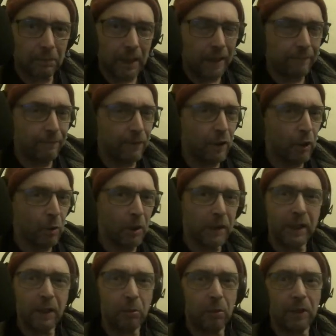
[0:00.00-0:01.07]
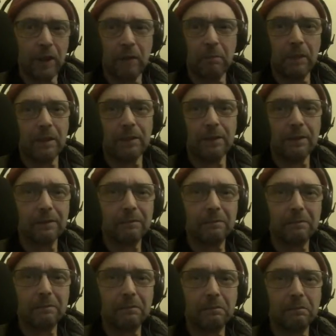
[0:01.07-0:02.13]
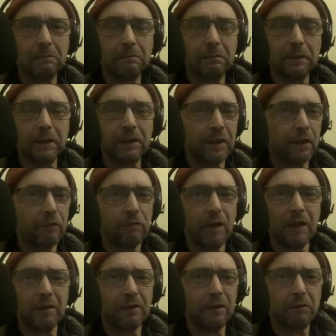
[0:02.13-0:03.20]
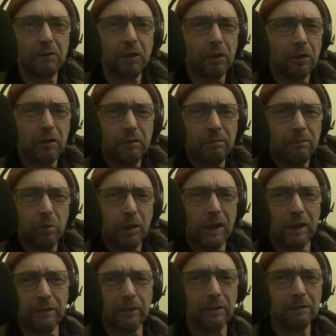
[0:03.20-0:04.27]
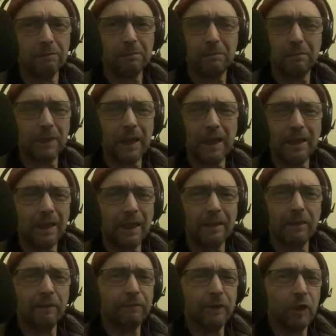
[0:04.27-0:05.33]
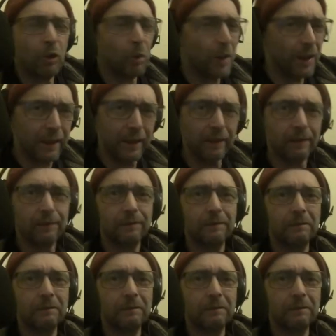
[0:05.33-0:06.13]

I have no idea what that means. Is that a wrestler or whatever? I have no idea.